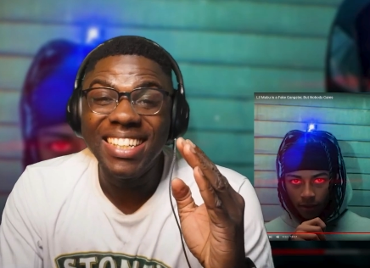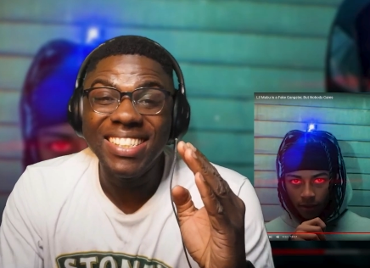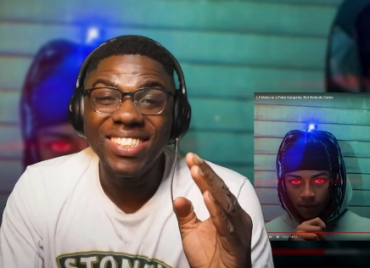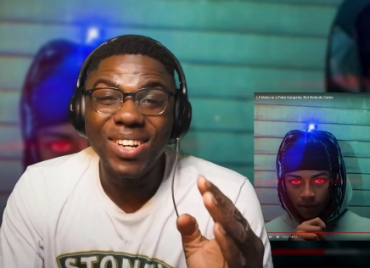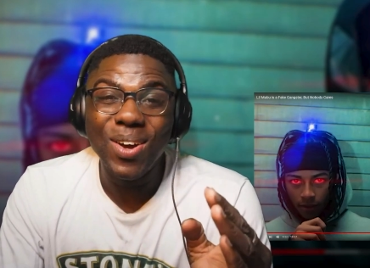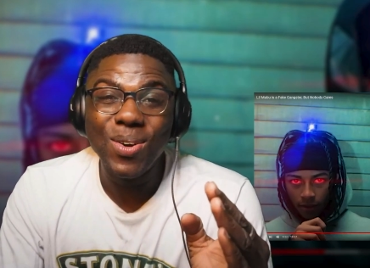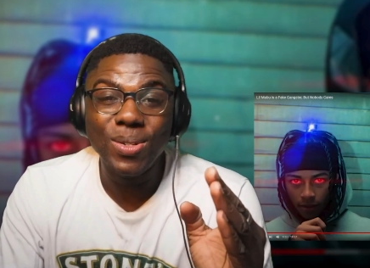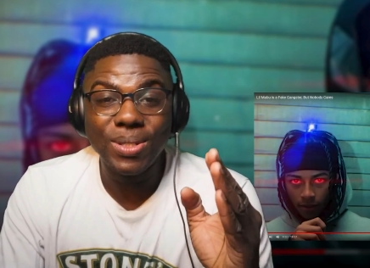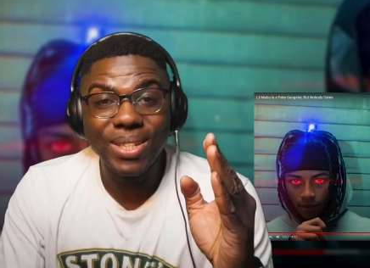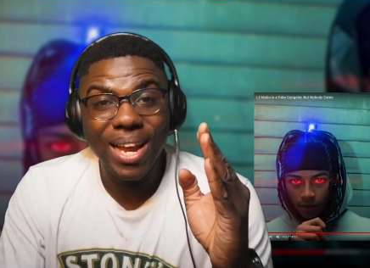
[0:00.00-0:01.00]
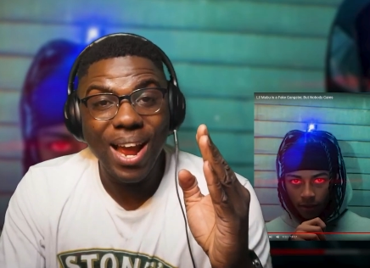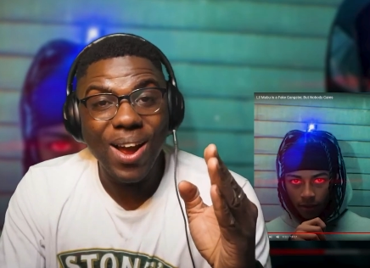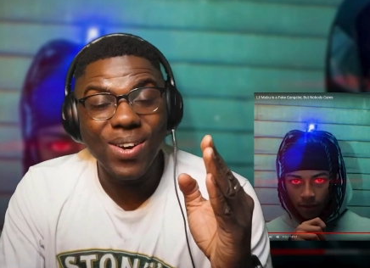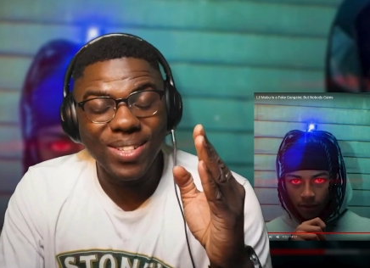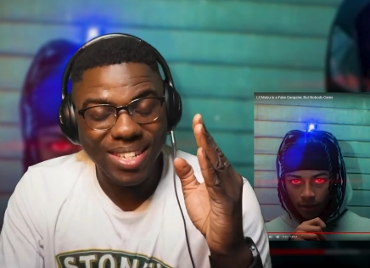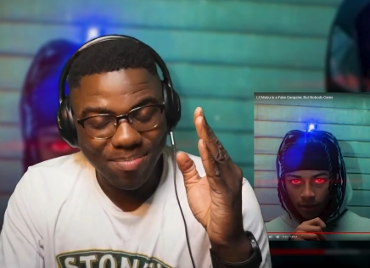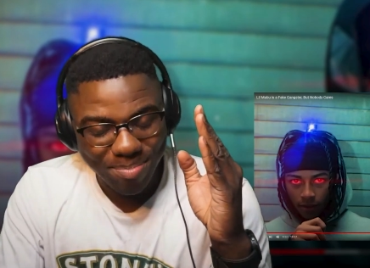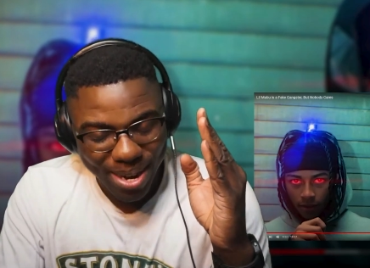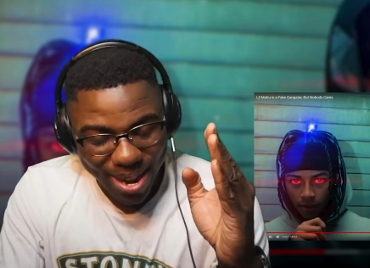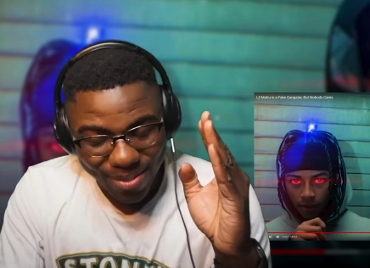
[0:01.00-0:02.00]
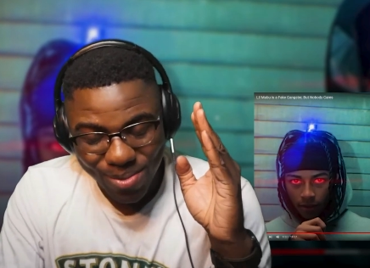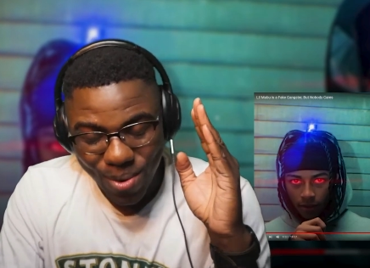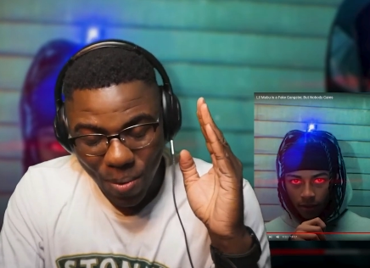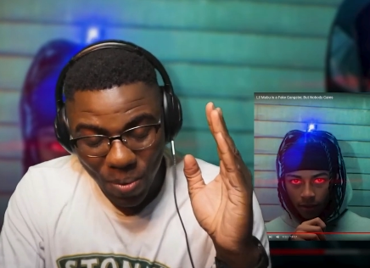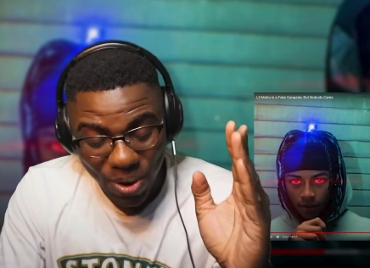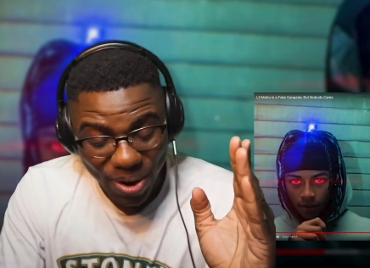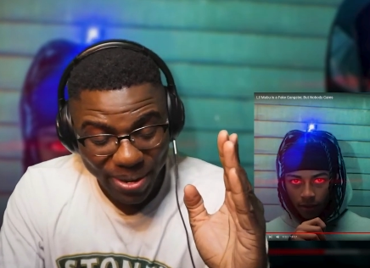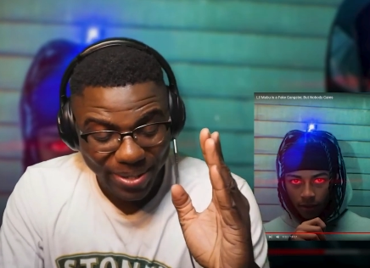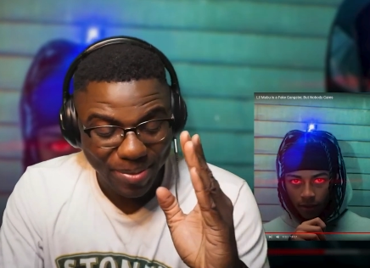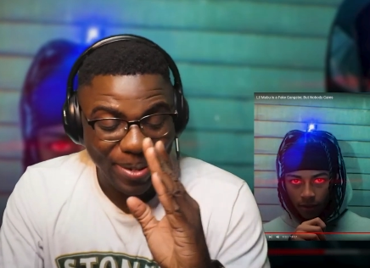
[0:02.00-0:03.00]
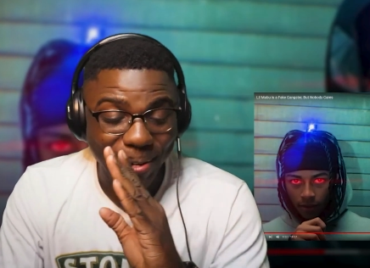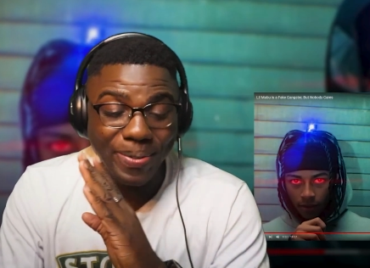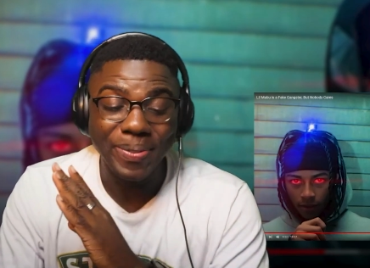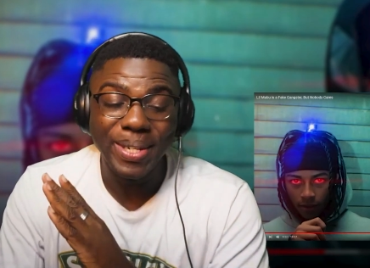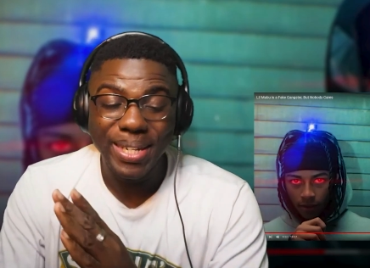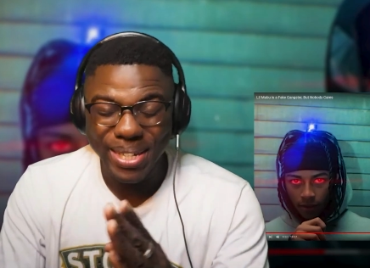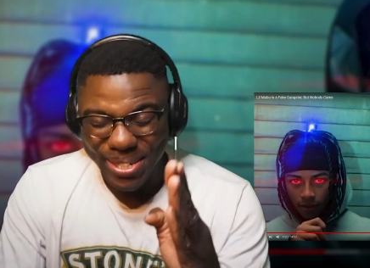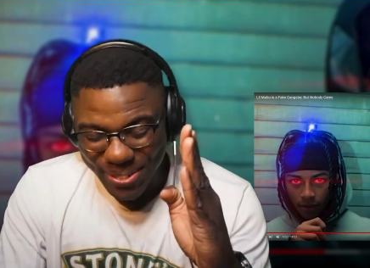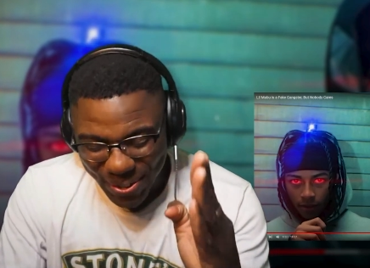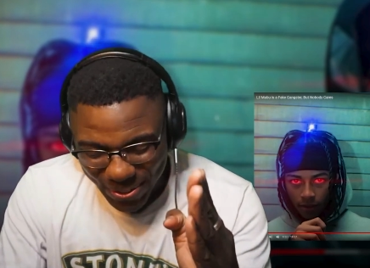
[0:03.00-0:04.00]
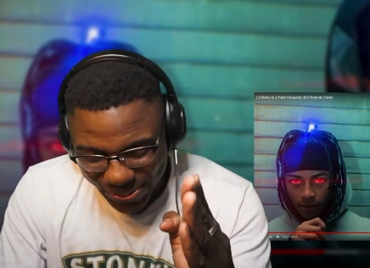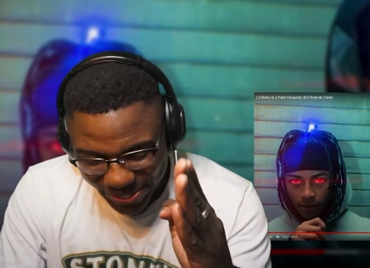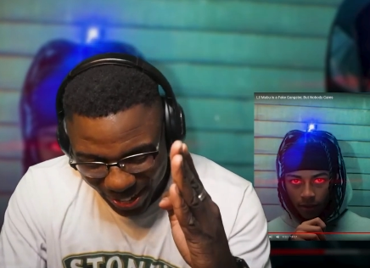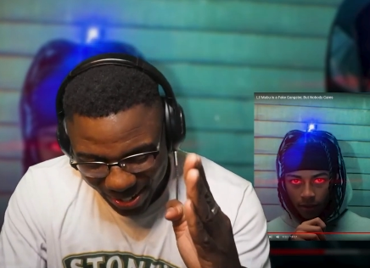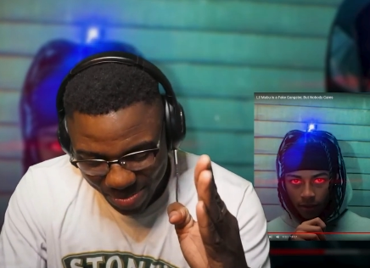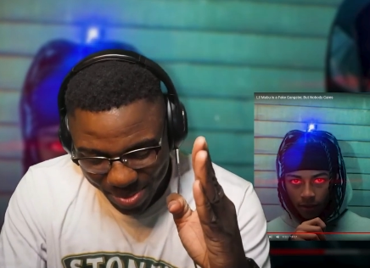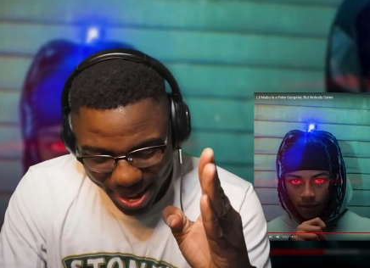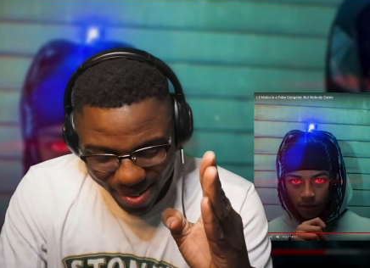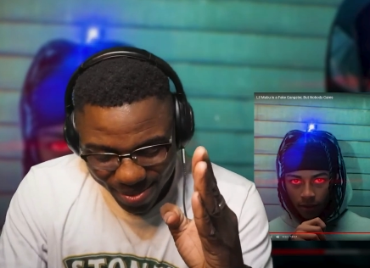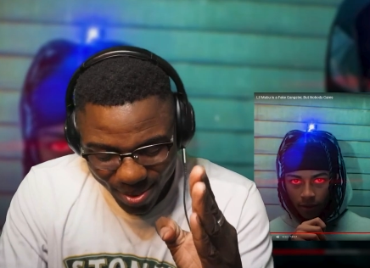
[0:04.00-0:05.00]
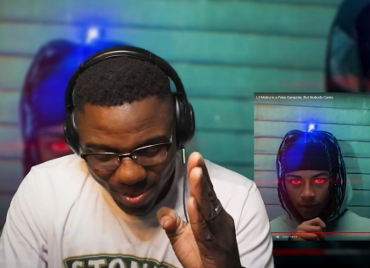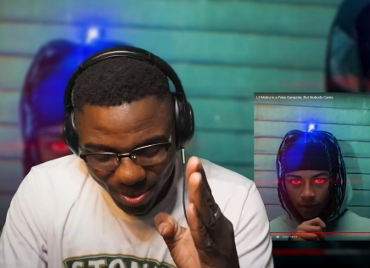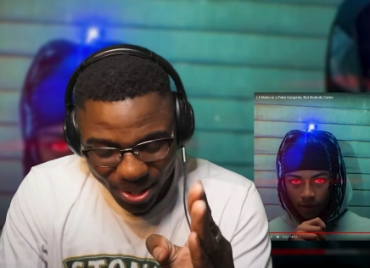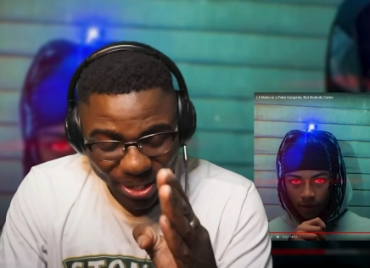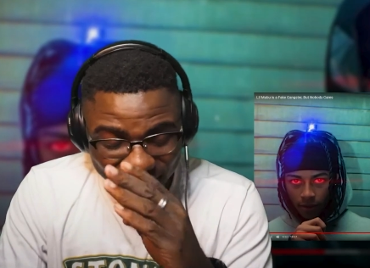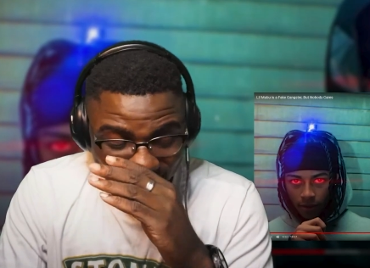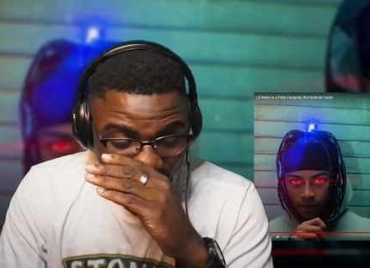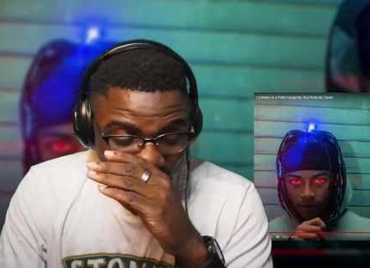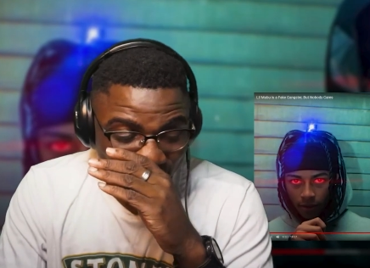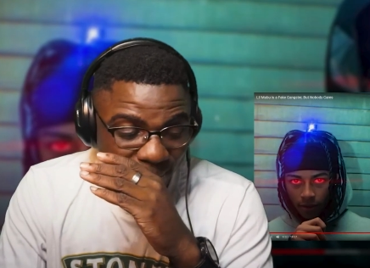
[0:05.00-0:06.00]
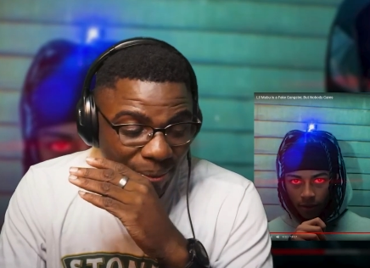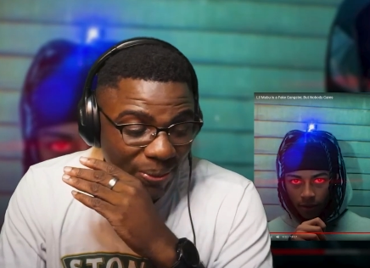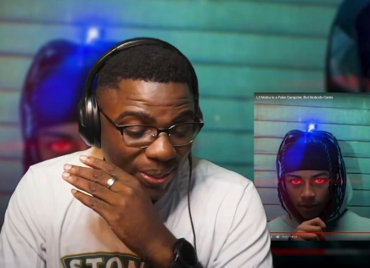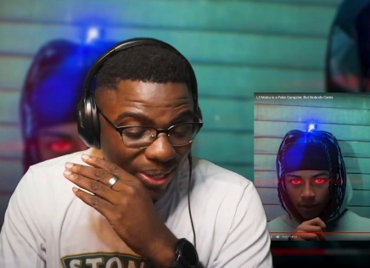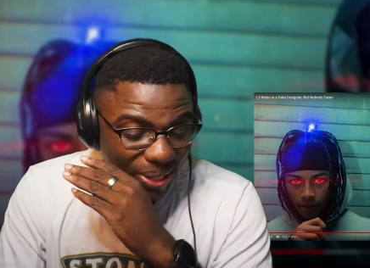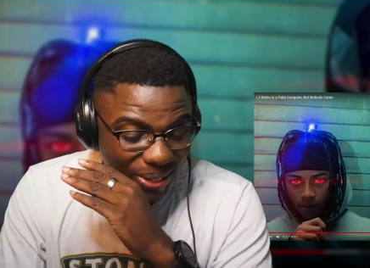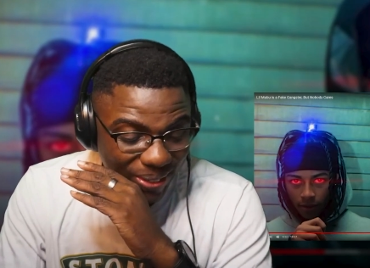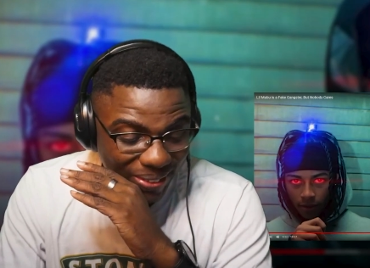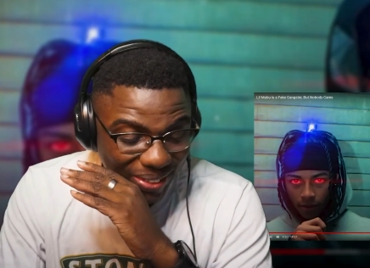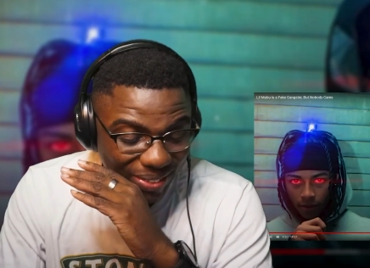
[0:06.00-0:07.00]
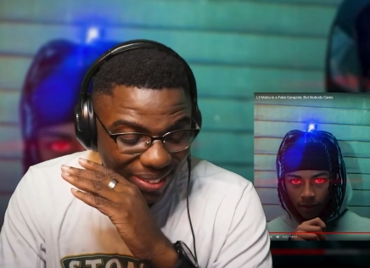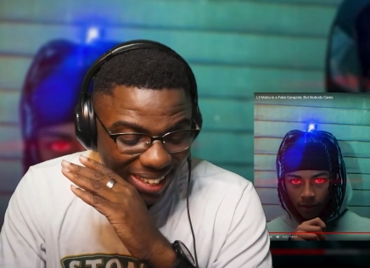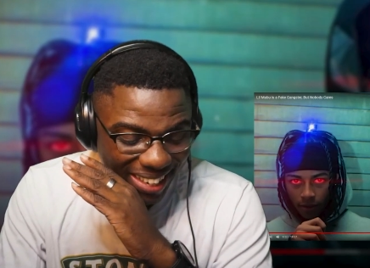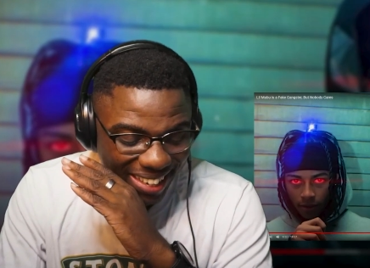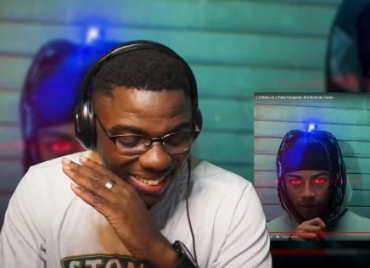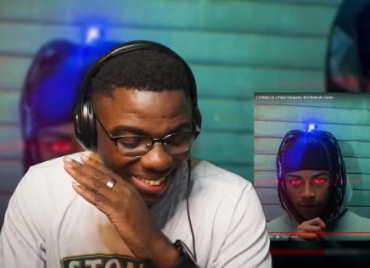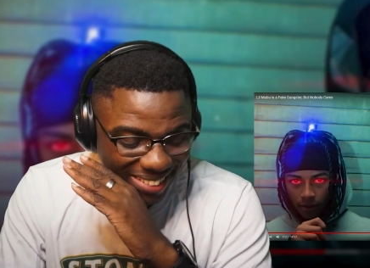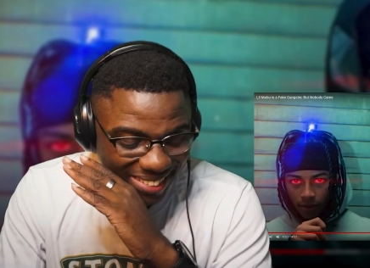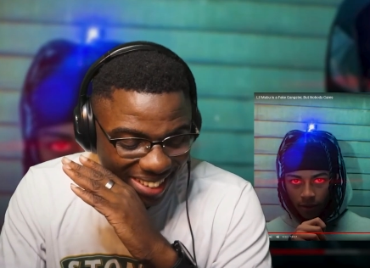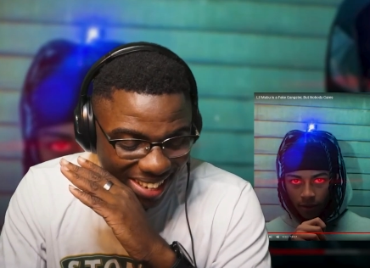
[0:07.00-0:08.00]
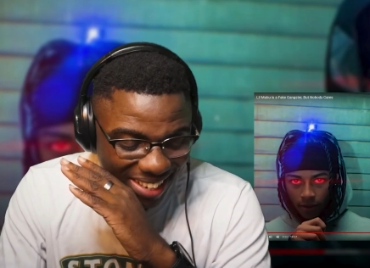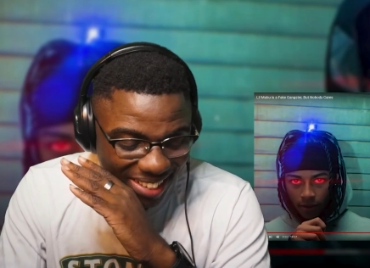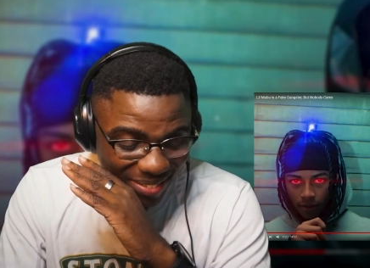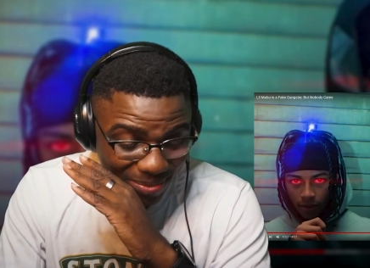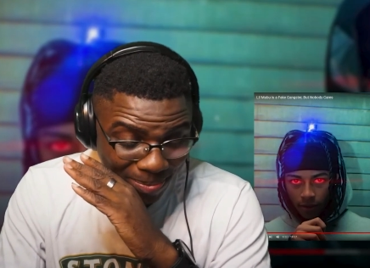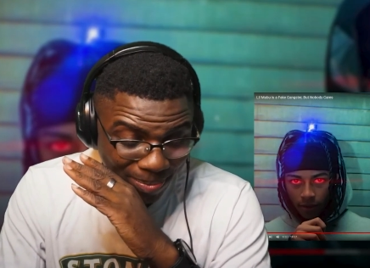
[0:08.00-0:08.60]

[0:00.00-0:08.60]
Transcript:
Speaker 1: he knows how the platform works, bro. He knows how the platform works. Yo, if I had the time,